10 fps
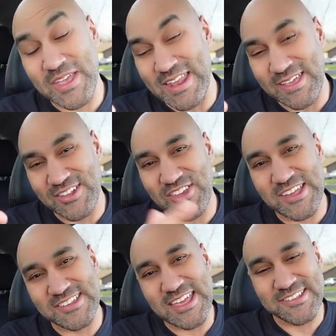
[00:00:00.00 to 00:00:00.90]
And I'll catch you
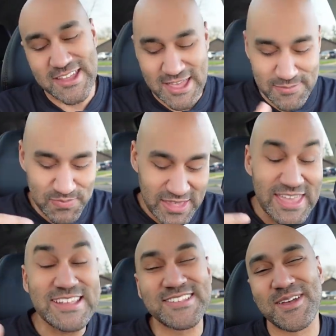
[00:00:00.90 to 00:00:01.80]
guys next time
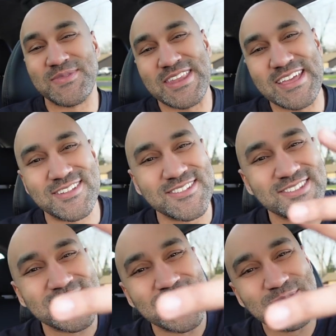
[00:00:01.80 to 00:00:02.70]
eating something
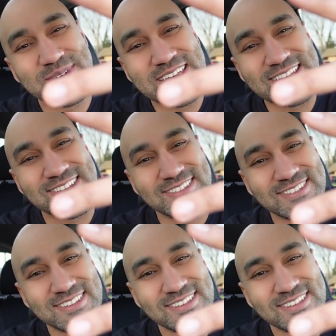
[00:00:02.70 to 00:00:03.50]
else. Peace.